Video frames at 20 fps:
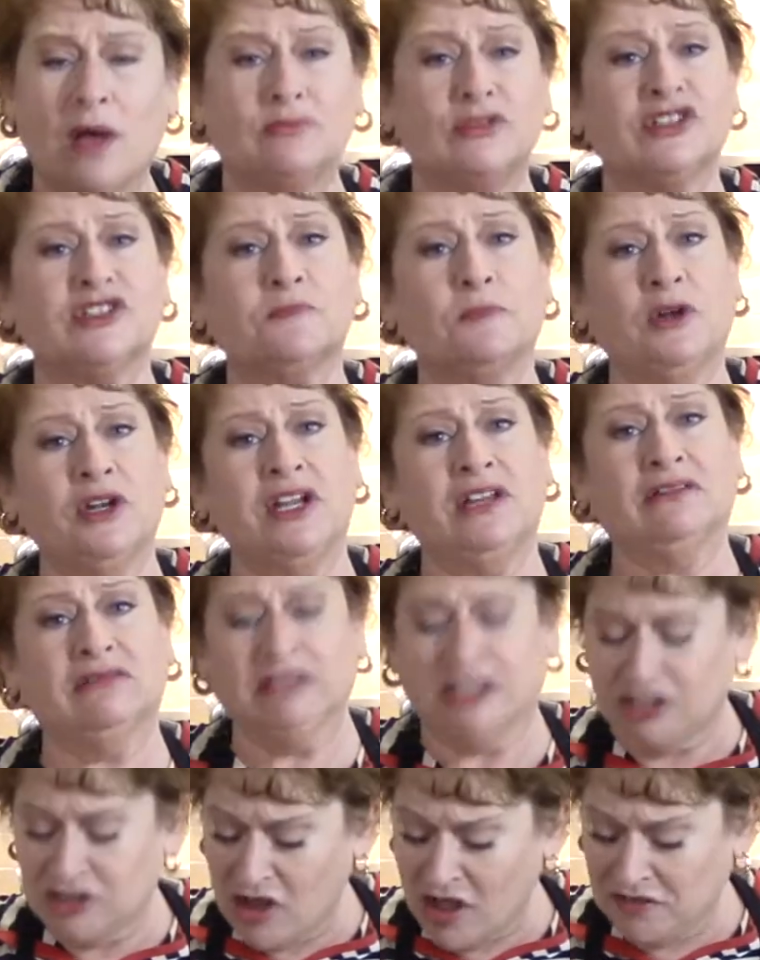I'm just putting a
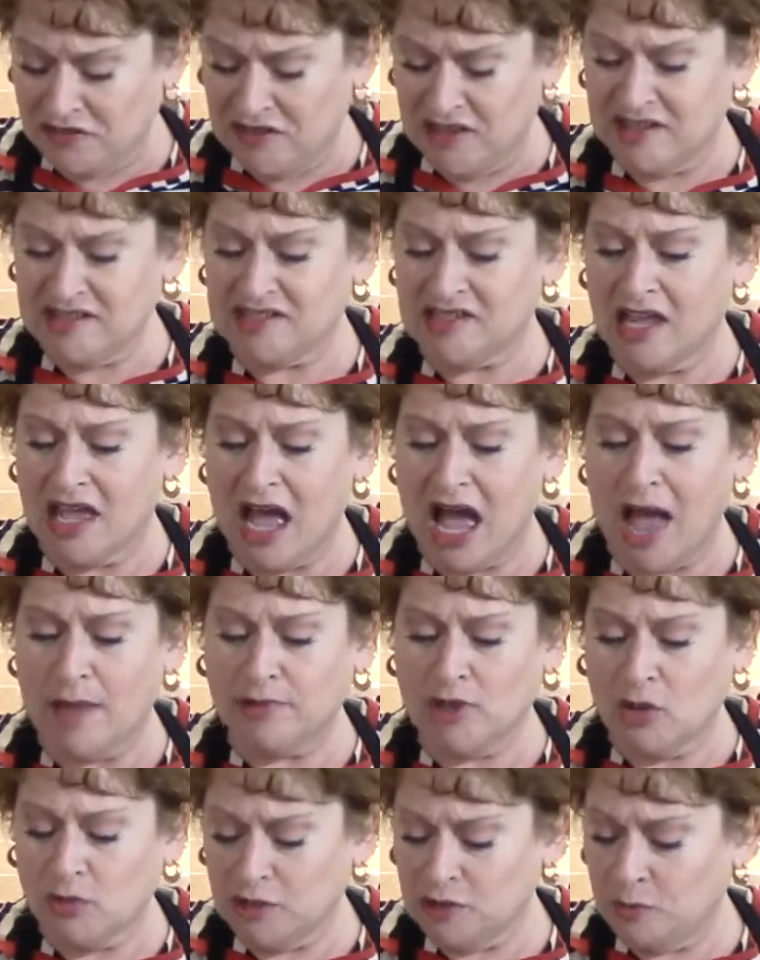lid on this.
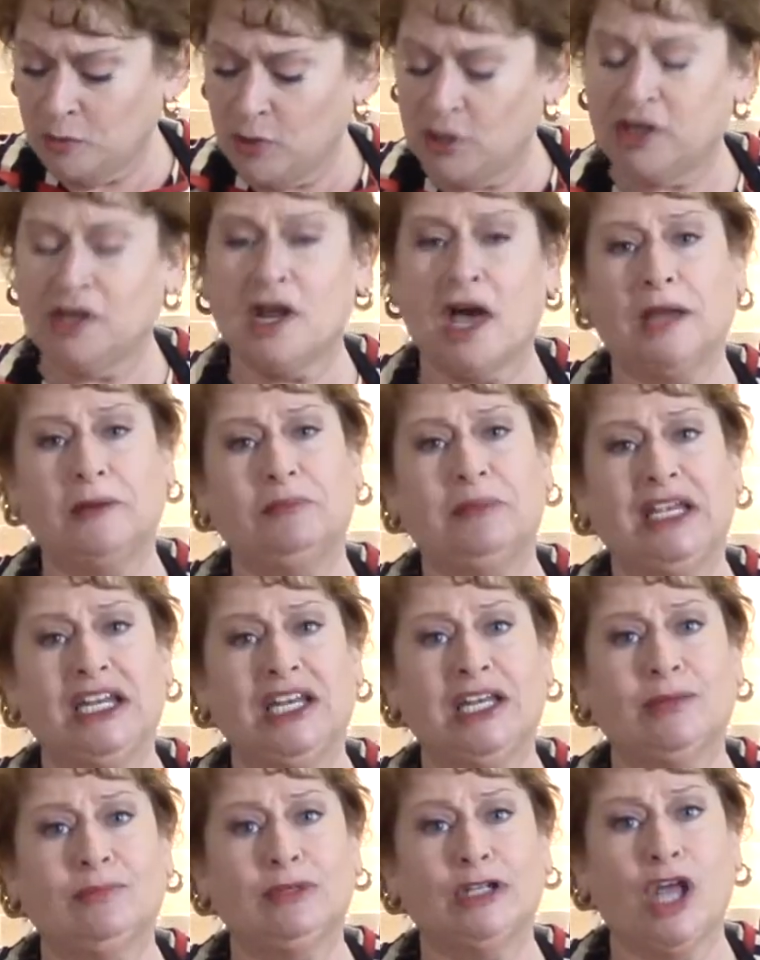I'm going to put it on
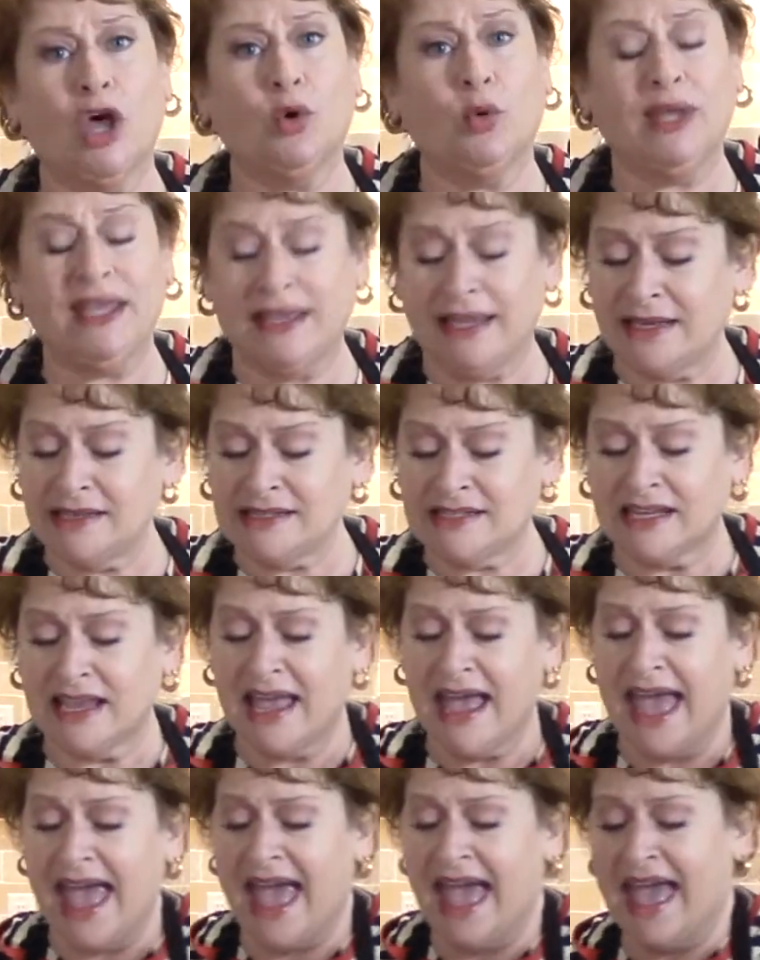medium low heat
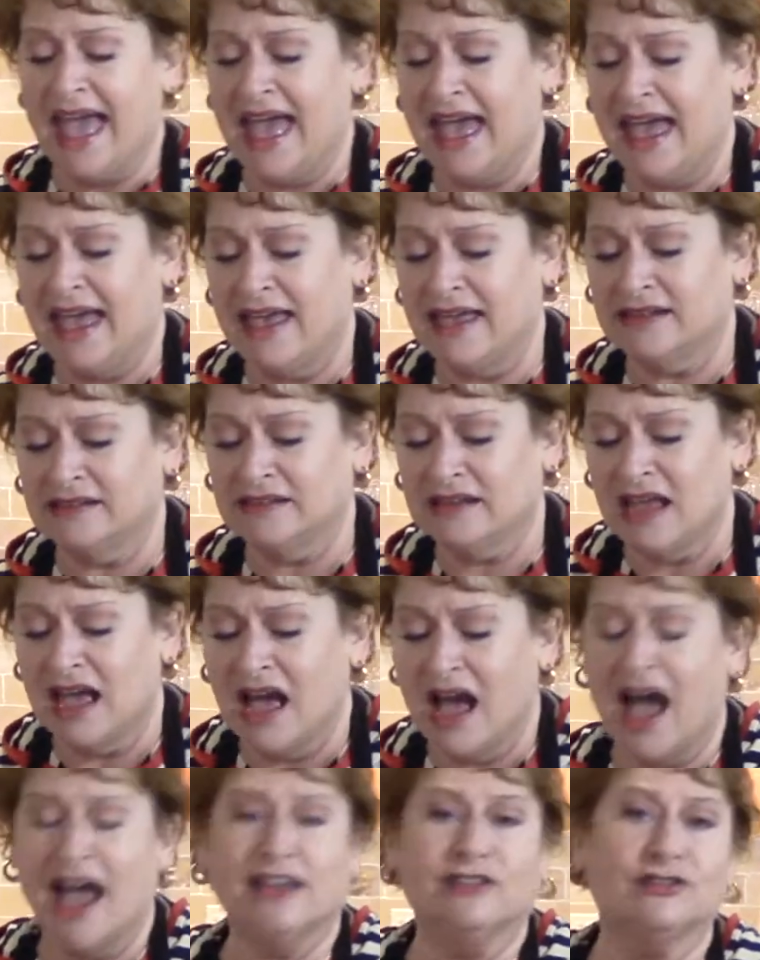and
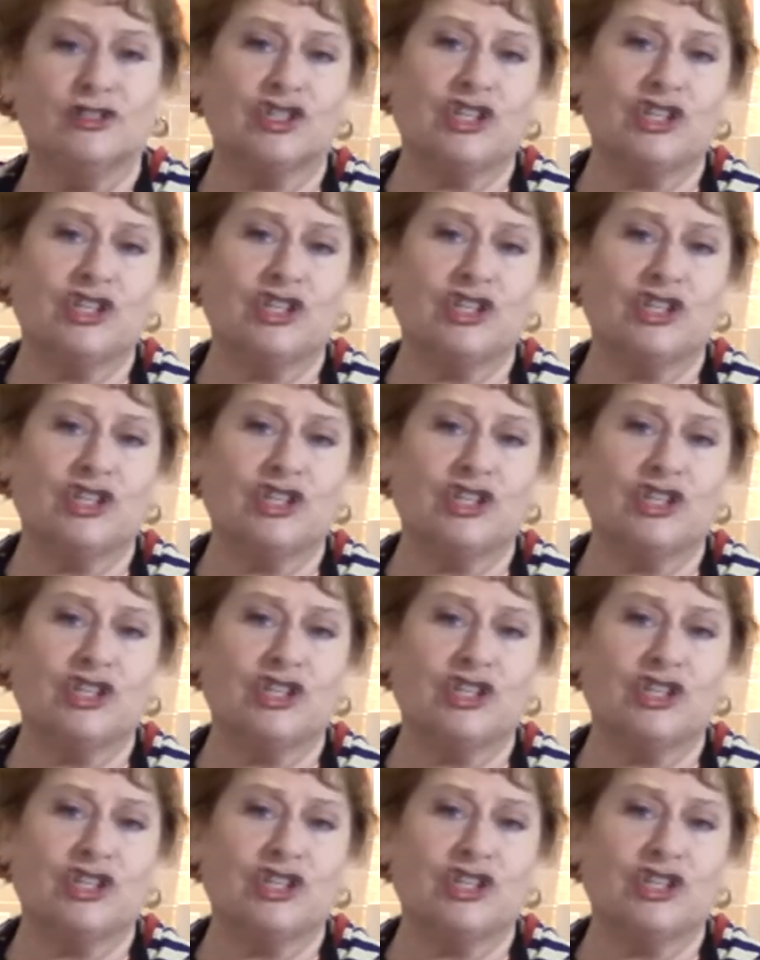I'll